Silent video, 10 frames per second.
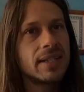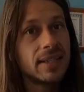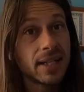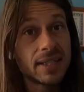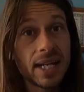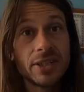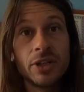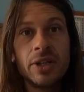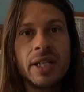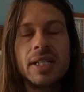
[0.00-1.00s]
is that
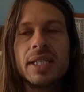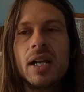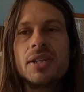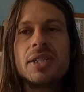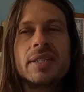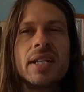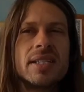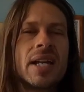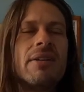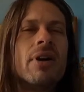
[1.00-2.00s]
Saturnian intelligence that
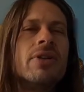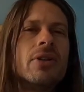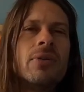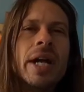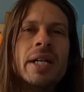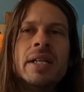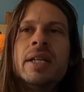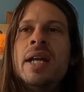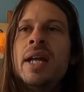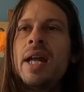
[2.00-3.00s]
is kind of
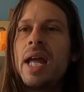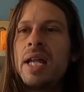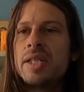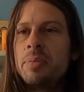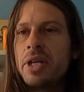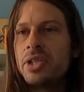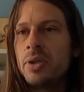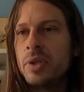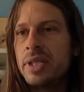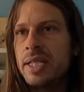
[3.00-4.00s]
underrated, and
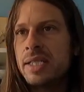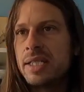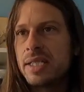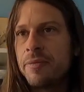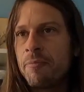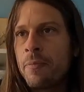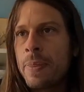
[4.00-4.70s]
especially with these